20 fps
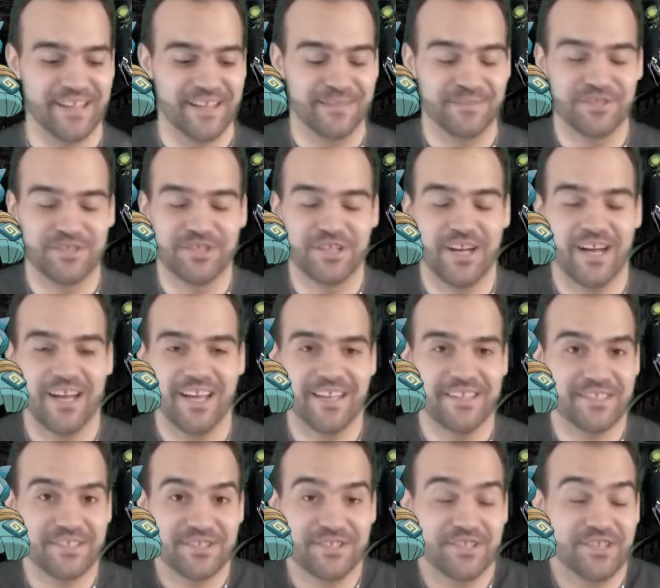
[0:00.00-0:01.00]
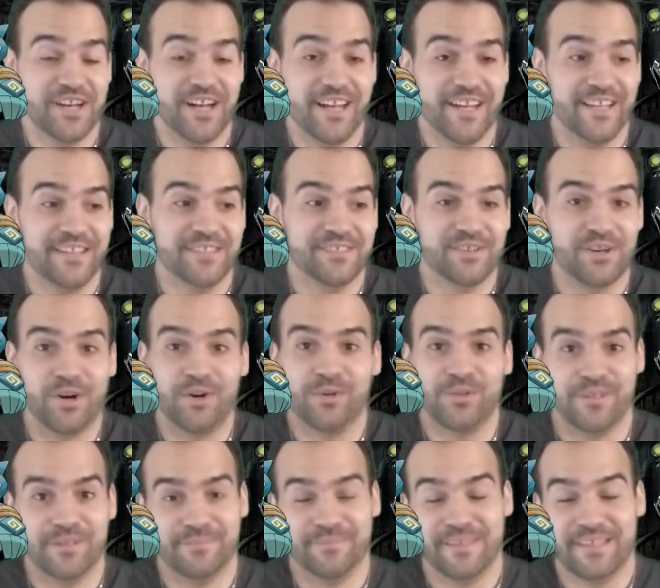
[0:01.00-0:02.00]
It's like a giant
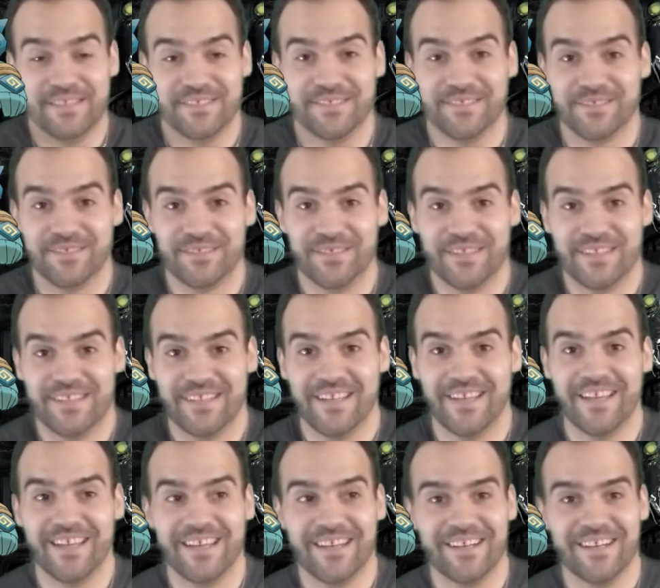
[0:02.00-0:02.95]
Golem basically.